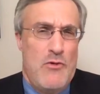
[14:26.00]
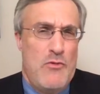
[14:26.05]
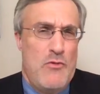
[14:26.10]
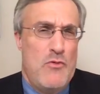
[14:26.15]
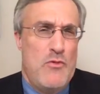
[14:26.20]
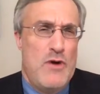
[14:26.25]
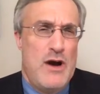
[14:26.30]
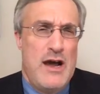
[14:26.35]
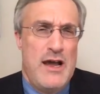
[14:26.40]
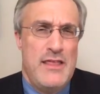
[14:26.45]

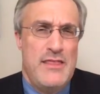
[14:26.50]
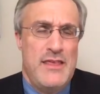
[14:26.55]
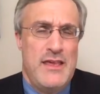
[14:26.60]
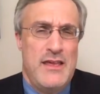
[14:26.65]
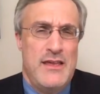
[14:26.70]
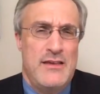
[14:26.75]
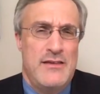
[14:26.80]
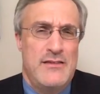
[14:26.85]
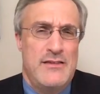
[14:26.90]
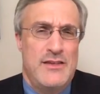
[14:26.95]
Why
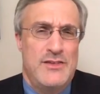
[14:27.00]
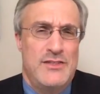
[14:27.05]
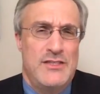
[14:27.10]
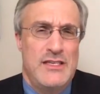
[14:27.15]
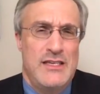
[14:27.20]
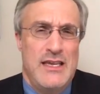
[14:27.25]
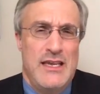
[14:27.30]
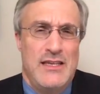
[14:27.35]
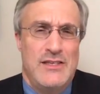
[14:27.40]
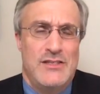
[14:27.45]
then does
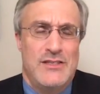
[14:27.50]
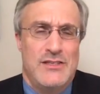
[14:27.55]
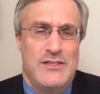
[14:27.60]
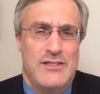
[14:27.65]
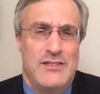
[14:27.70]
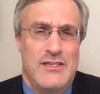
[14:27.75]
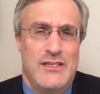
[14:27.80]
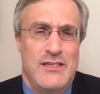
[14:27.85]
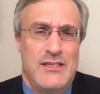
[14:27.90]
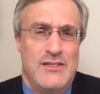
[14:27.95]
the
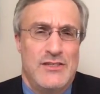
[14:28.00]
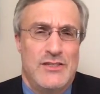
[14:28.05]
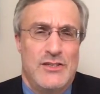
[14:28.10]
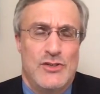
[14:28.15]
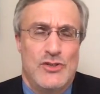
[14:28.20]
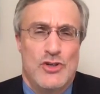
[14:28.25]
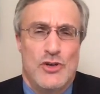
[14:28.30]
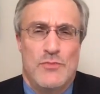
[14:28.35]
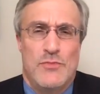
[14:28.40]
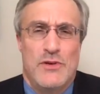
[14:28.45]
agency's
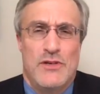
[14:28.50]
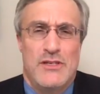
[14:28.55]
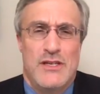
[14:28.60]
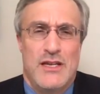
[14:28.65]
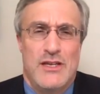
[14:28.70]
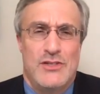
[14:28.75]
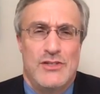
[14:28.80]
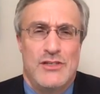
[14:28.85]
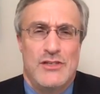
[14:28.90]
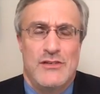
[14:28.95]

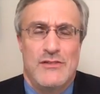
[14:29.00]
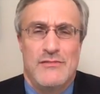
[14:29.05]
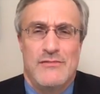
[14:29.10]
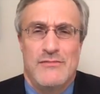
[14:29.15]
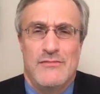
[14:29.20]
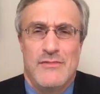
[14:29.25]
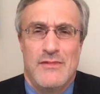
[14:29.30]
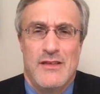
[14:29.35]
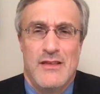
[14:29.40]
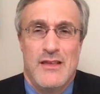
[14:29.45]
interpretation
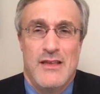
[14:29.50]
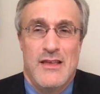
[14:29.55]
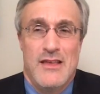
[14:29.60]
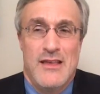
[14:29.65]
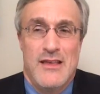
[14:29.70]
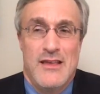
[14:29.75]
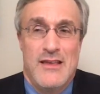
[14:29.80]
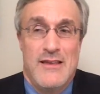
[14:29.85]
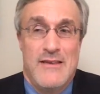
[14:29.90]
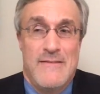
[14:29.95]

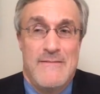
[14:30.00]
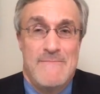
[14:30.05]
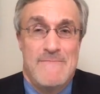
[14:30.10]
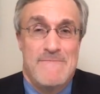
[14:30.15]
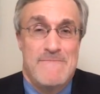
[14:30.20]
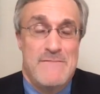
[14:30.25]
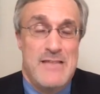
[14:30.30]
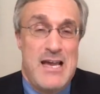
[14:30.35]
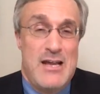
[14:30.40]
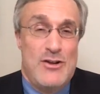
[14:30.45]

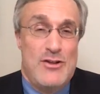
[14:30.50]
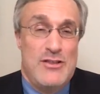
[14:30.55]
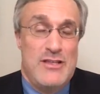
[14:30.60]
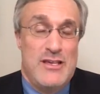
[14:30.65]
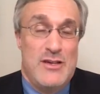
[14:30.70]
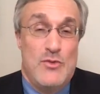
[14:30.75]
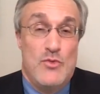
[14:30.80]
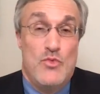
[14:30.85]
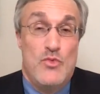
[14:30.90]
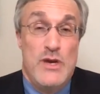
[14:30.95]
not
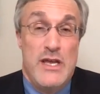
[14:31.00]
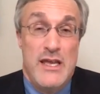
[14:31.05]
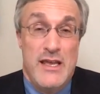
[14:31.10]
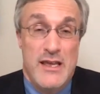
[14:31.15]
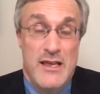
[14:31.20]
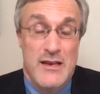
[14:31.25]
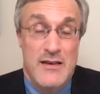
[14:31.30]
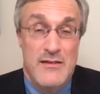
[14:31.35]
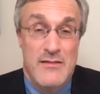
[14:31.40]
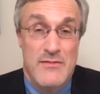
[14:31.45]
only
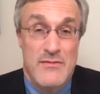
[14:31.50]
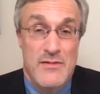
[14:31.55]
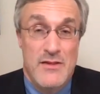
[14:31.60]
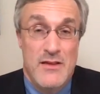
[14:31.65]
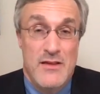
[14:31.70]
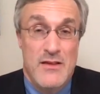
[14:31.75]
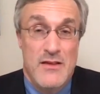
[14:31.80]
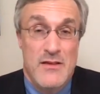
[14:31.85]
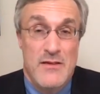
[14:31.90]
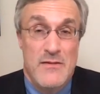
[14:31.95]
win,
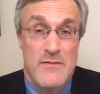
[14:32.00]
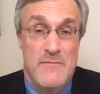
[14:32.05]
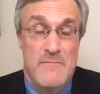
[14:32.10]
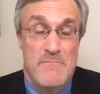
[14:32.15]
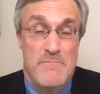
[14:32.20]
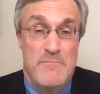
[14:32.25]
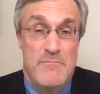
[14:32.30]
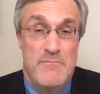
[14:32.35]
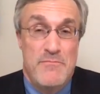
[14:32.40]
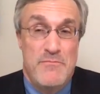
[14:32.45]

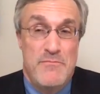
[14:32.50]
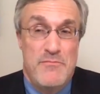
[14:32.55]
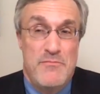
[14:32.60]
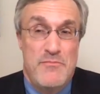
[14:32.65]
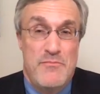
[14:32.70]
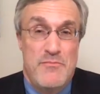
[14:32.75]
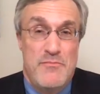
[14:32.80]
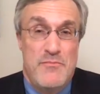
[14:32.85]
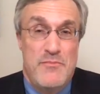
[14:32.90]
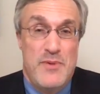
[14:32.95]

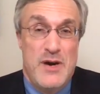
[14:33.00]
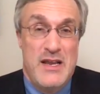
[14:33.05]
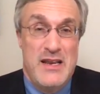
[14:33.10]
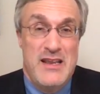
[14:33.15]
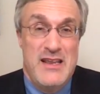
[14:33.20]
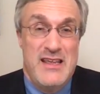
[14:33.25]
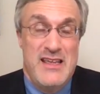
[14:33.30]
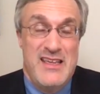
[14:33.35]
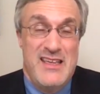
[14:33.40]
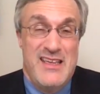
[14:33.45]

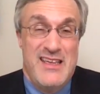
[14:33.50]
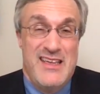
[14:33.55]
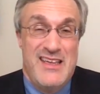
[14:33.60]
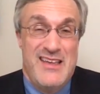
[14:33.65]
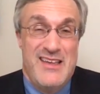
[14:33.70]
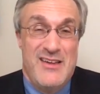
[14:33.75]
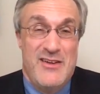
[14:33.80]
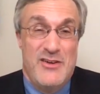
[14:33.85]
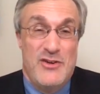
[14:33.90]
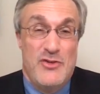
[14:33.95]
but
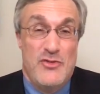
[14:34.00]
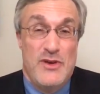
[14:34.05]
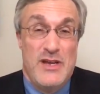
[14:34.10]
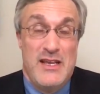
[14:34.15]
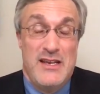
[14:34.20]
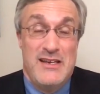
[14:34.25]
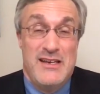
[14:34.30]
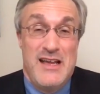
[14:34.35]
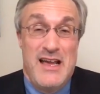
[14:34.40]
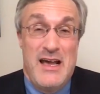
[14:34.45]
create
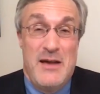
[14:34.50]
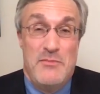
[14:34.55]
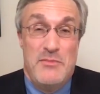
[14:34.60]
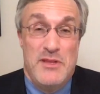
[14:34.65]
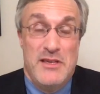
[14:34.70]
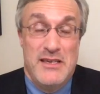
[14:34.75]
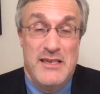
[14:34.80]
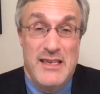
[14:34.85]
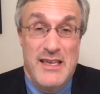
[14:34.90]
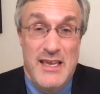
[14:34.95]
an
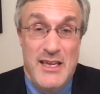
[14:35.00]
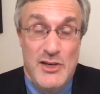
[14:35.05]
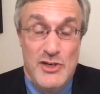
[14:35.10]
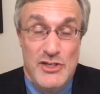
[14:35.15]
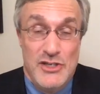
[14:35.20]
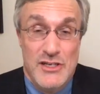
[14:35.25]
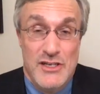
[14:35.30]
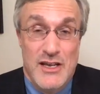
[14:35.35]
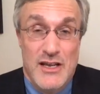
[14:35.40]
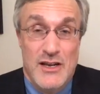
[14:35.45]

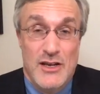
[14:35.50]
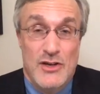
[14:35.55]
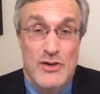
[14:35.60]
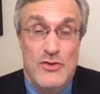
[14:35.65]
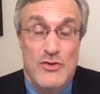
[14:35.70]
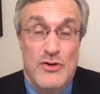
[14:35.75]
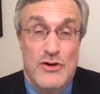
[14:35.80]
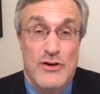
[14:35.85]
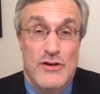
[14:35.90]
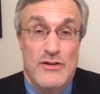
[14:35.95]
obligation on a
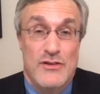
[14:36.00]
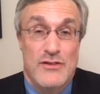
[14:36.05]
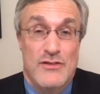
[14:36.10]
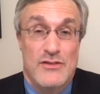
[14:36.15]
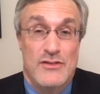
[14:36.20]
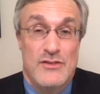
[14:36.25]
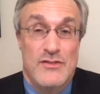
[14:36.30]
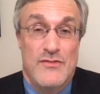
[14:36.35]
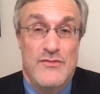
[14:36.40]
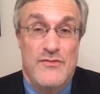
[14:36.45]

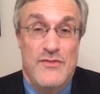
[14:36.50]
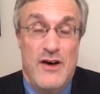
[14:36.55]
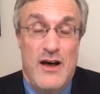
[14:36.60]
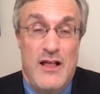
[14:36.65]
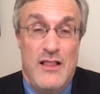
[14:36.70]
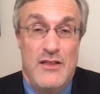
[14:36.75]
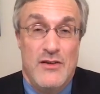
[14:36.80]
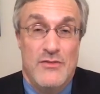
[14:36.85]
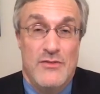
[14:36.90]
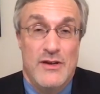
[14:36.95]
court to
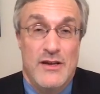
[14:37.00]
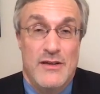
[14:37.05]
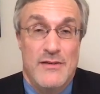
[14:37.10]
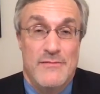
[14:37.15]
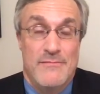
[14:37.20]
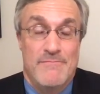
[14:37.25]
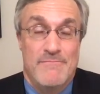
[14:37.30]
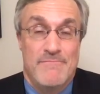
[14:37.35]
follow it?